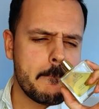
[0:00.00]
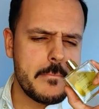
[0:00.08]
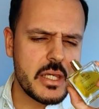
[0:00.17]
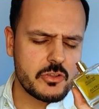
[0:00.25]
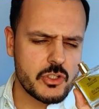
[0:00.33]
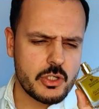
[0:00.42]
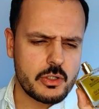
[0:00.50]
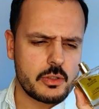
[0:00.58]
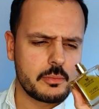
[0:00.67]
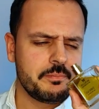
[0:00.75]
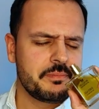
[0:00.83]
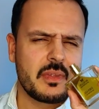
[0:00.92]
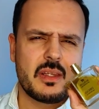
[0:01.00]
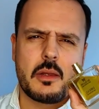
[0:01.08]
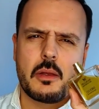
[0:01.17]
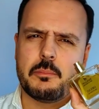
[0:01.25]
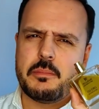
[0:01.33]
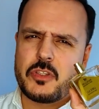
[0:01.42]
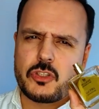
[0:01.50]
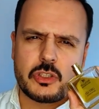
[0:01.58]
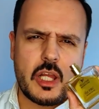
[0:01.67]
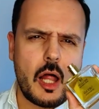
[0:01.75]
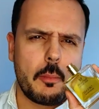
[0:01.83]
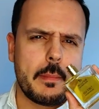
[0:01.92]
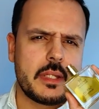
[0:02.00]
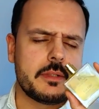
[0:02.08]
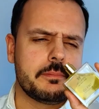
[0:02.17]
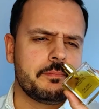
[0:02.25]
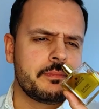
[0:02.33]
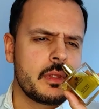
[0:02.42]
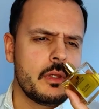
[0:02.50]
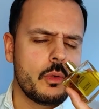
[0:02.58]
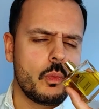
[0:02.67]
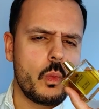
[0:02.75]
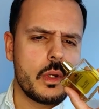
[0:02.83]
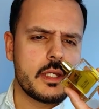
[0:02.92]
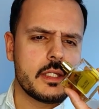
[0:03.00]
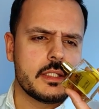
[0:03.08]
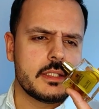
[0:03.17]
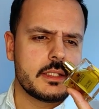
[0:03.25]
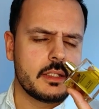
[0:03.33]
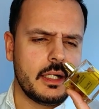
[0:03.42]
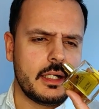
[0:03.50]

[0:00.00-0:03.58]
bitter galbanum with